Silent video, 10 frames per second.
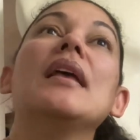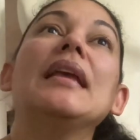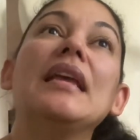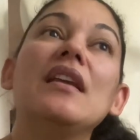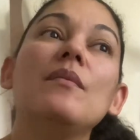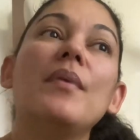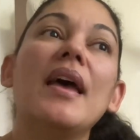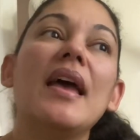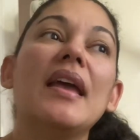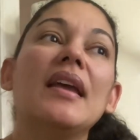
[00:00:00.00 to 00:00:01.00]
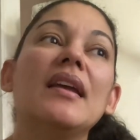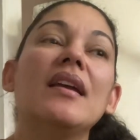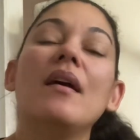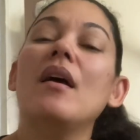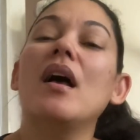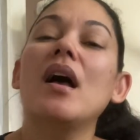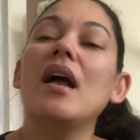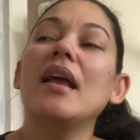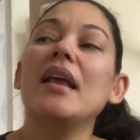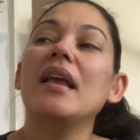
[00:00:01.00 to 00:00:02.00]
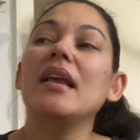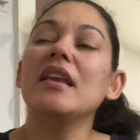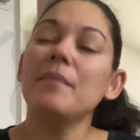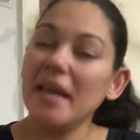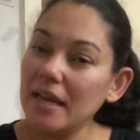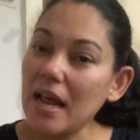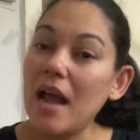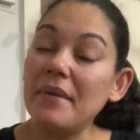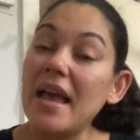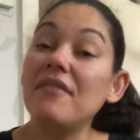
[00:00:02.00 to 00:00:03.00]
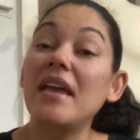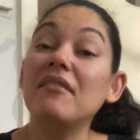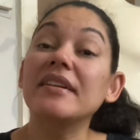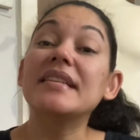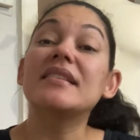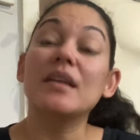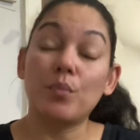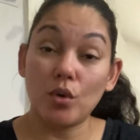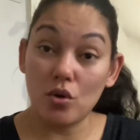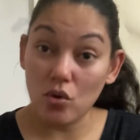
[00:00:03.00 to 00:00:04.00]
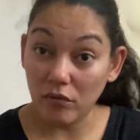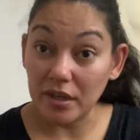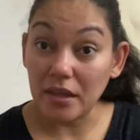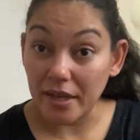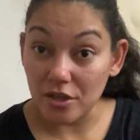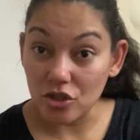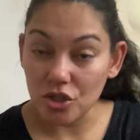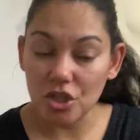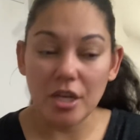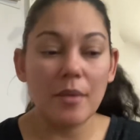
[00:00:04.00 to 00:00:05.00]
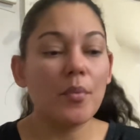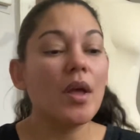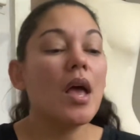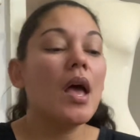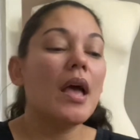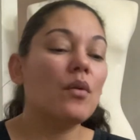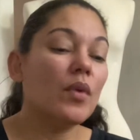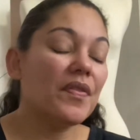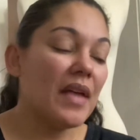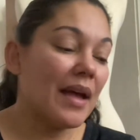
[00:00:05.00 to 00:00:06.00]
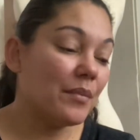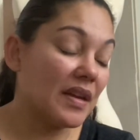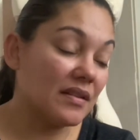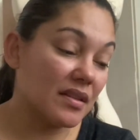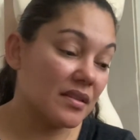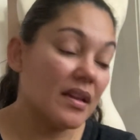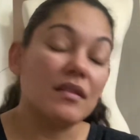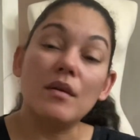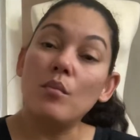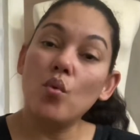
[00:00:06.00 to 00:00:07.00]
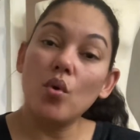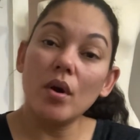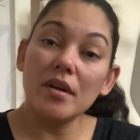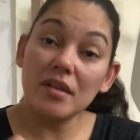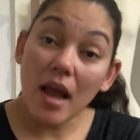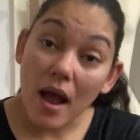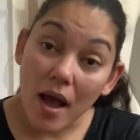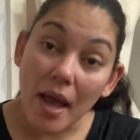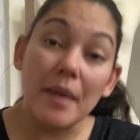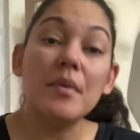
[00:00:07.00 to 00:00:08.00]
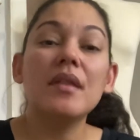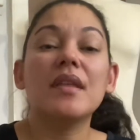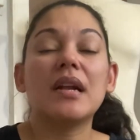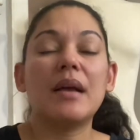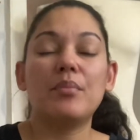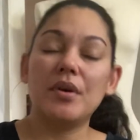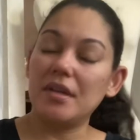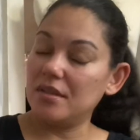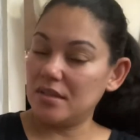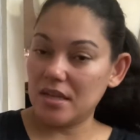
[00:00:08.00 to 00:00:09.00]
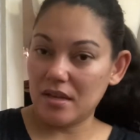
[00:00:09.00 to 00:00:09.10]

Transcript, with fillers: eBay eBay and I, we have a reciprocal relationship. And what that means is that the more time that I put into